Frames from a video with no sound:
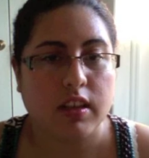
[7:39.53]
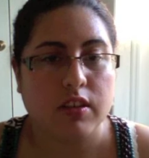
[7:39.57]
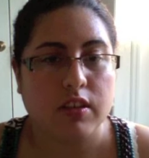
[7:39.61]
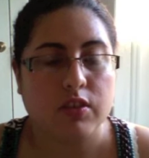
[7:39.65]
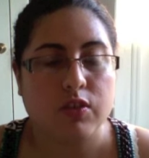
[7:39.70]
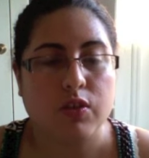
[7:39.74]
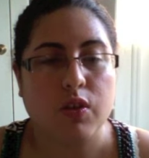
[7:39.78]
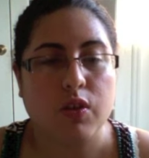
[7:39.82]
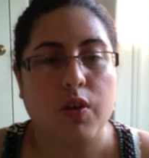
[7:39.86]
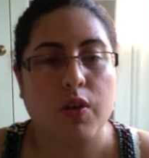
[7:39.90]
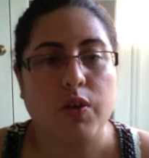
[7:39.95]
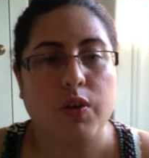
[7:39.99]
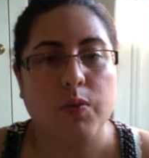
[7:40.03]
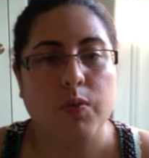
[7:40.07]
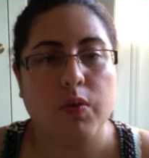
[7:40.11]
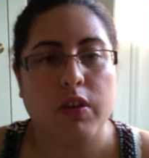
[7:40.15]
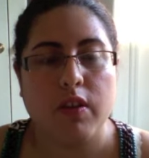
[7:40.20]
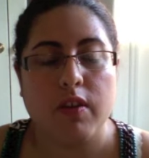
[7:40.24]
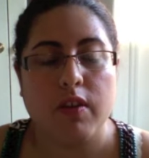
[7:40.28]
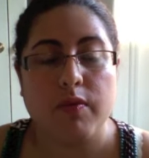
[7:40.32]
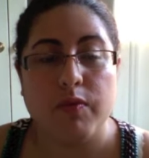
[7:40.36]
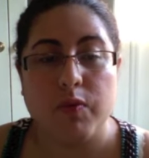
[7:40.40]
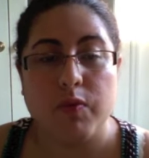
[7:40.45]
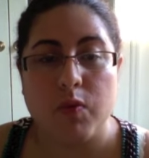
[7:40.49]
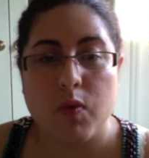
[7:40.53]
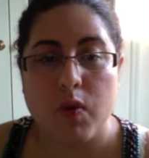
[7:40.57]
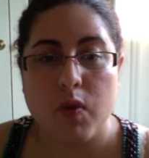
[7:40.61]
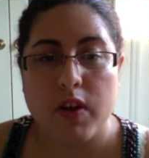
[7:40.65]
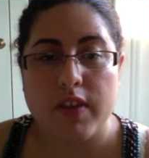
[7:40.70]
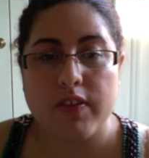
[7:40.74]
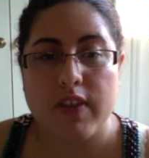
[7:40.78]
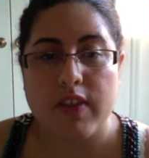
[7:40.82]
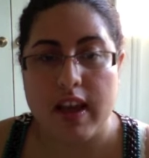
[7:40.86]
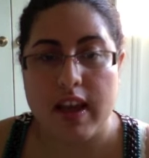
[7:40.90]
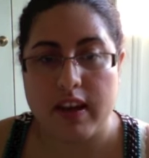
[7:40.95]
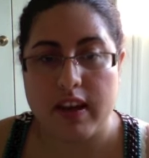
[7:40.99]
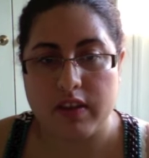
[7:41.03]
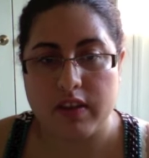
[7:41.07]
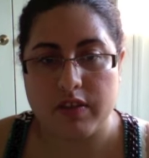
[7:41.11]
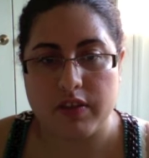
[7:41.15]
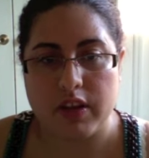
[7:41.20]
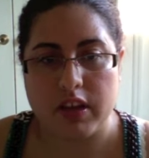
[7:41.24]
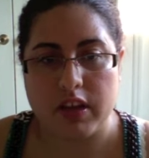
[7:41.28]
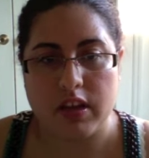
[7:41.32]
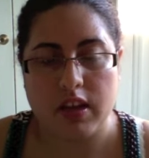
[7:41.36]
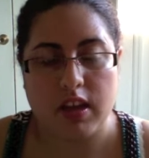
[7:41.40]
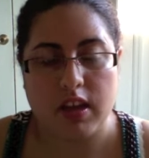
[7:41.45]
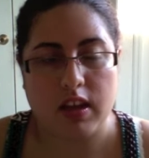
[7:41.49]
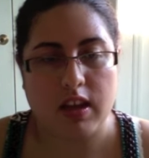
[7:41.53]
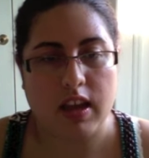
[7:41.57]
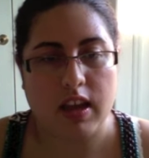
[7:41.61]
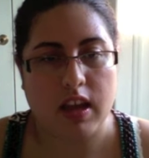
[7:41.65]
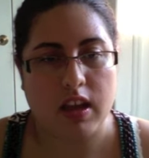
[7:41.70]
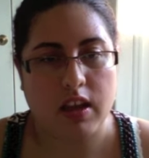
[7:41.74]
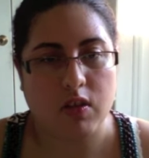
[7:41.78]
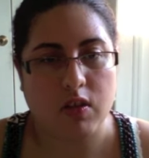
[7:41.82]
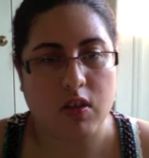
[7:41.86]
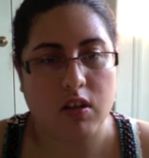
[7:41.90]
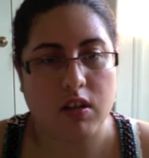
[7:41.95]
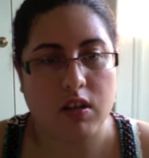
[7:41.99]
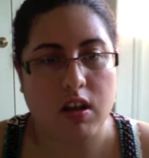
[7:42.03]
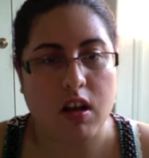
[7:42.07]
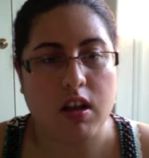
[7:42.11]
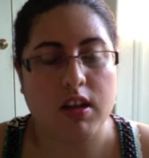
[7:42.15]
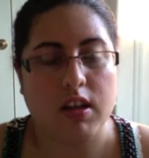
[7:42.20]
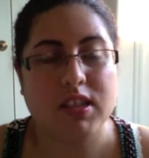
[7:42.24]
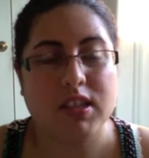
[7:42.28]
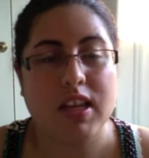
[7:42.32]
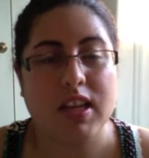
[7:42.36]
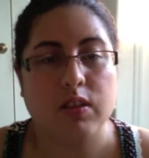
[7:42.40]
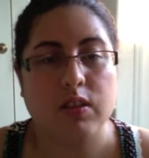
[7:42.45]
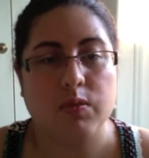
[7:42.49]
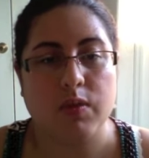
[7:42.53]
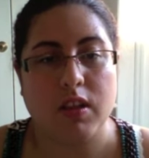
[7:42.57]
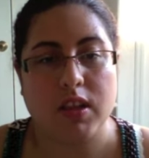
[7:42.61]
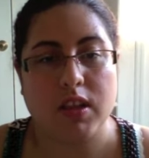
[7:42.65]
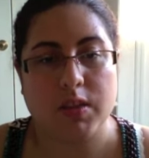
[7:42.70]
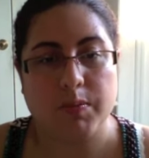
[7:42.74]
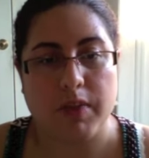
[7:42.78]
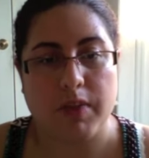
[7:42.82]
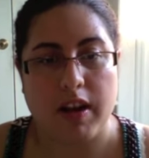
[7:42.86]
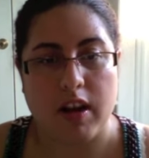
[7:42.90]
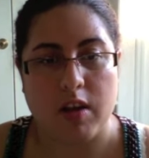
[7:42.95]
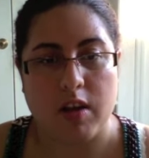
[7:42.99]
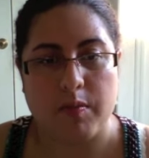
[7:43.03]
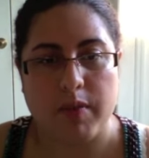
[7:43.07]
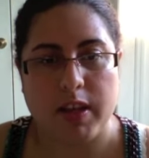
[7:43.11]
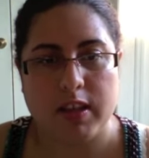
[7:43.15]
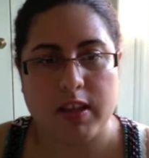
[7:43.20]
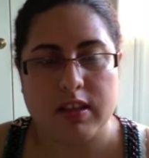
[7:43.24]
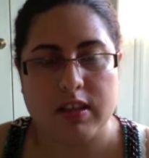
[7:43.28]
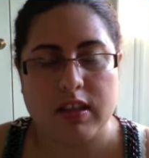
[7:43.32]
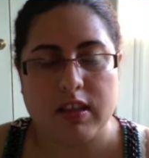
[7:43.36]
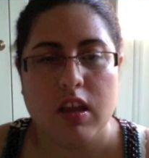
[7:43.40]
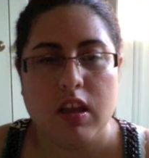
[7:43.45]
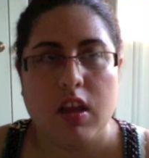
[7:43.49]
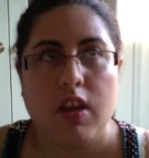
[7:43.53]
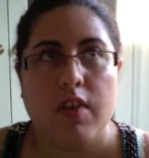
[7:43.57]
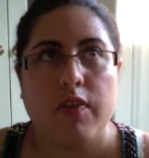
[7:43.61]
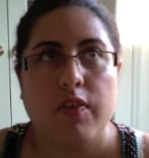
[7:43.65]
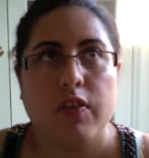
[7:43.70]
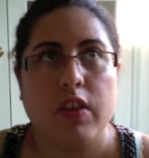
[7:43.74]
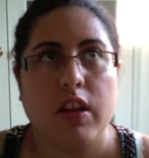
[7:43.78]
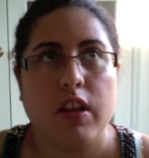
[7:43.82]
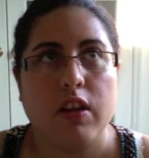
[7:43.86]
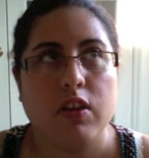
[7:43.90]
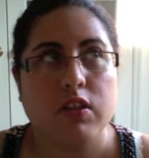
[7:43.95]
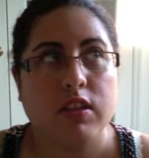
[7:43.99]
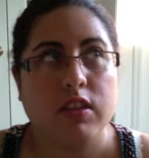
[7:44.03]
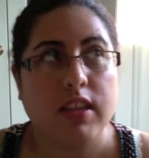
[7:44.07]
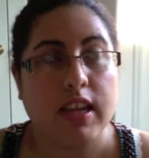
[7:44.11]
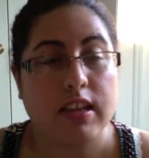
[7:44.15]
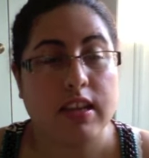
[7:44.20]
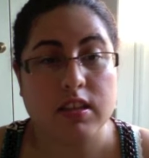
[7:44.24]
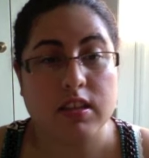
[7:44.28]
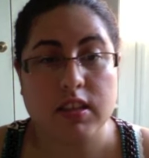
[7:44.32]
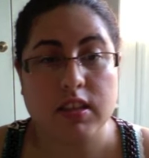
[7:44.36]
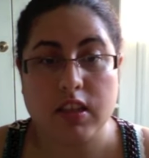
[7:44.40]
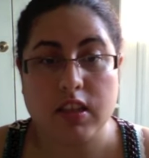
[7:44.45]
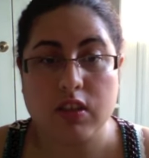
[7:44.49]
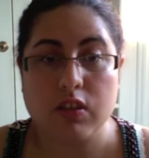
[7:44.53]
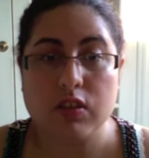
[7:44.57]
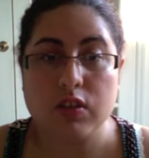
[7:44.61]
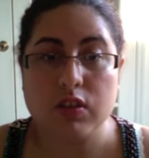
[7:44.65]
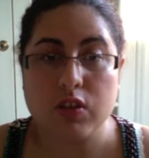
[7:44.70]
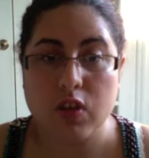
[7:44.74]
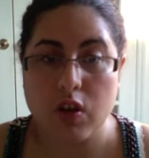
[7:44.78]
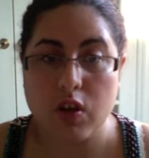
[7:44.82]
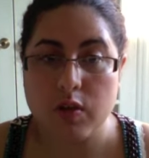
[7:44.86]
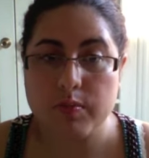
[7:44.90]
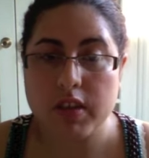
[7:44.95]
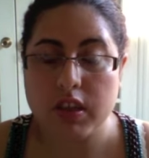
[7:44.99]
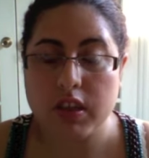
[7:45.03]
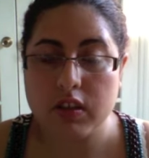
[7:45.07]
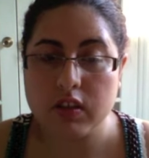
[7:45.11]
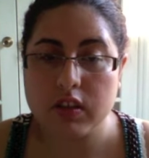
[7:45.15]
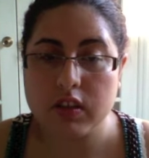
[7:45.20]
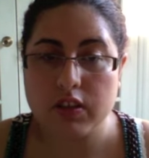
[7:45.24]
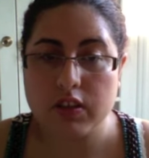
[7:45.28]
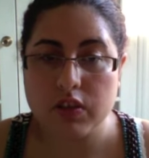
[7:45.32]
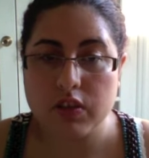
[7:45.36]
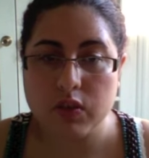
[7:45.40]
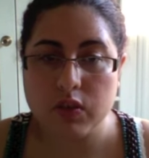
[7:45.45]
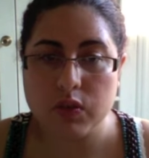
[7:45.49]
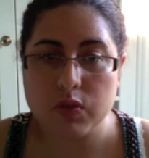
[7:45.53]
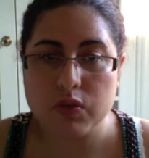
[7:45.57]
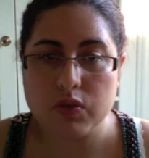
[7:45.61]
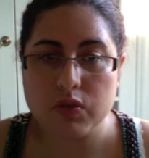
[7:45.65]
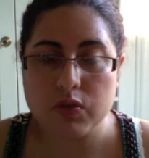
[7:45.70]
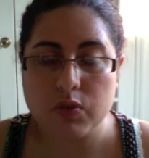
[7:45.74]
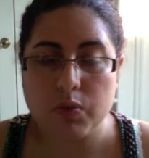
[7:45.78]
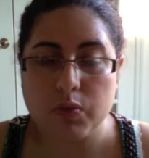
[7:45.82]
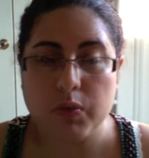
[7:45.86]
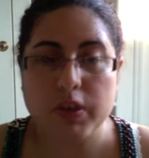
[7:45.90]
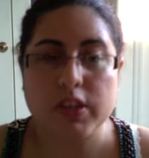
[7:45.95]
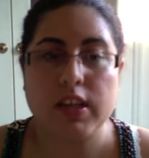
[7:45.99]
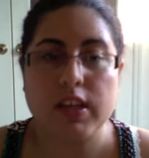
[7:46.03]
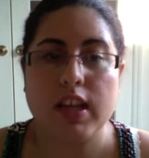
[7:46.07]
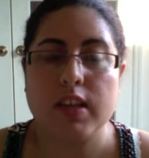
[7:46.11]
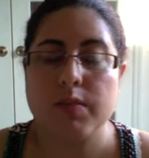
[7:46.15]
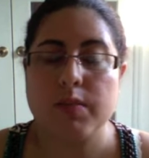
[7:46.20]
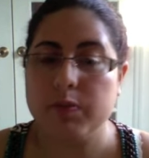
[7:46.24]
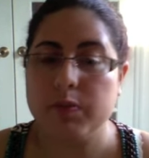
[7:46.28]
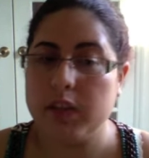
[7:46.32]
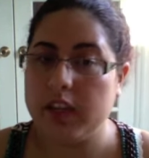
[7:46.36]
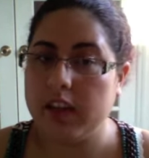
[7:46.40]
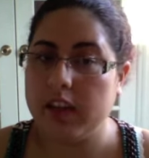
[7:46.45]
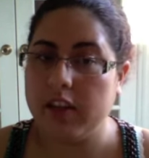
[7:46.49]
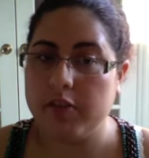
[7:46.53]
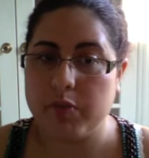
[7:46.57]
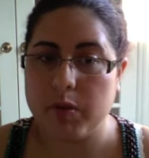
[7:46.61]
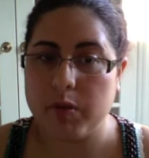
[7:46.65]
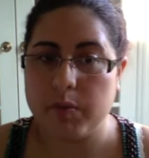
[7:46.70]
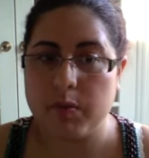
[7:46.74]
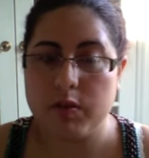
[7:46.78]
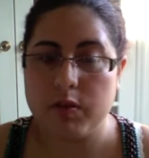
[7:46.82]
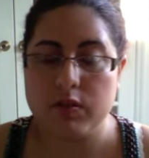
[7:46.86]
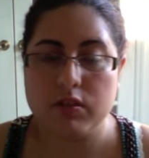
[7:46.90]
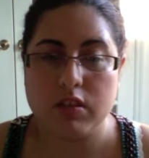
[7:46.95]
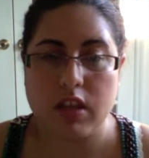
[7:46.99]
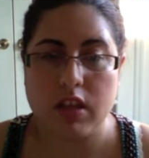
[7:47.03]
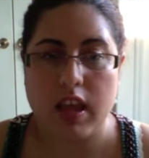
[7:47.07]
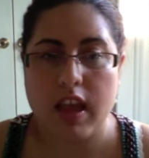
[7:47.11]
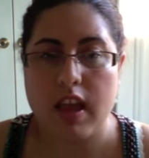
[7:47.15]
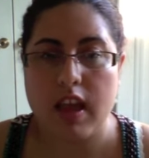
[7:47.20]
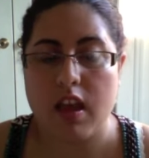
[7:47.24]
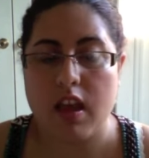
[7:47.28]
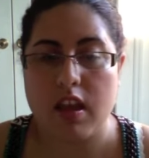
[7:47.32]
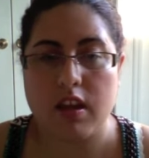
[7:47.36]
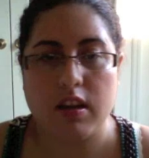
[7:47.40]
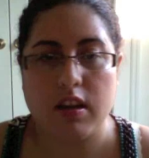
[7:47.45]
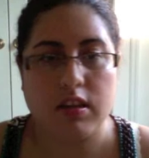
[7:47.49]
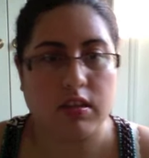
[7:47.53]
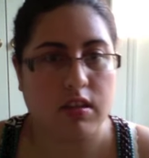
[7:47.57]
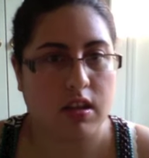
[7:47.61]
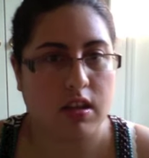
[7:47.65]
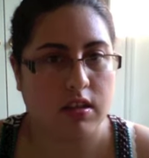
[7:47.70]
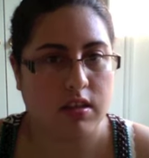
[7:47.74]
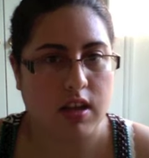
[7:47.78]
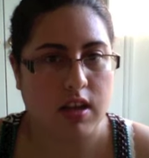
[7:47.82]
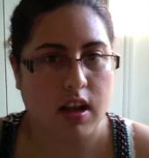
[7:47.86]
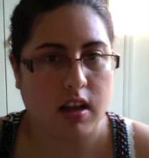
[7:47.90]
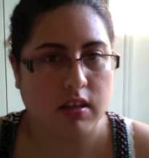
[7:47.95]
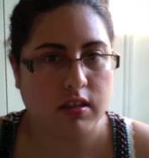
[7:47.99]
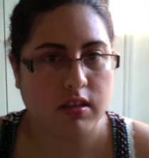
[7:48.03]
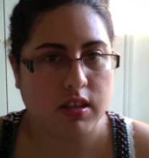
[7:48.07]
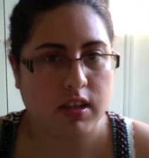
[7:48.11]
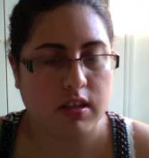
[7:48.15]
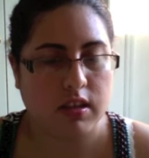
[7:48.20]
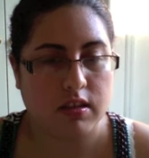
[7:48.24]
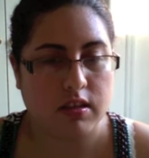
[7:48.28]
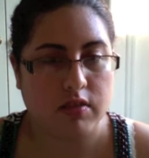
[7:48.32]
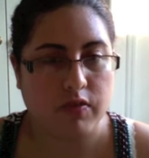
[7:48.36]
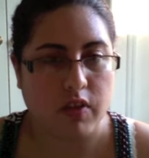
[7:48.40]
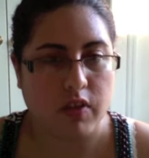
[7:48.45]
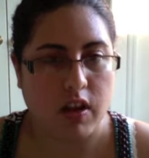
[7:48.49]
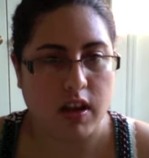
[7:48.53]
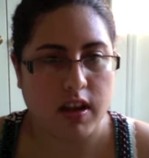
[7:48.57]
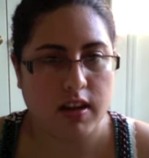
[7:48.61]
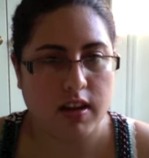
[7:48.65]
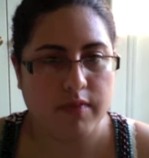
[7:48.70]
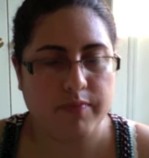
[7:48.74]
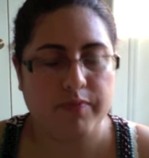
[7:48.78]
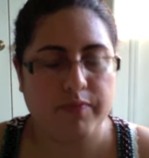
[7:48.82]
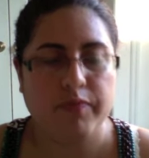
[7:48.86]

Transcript: So you want to avoid that ingredient at all costs, as well as parabens. There's Castile soap that you can use, which has plenty of bubbles and is not toxic and is fine.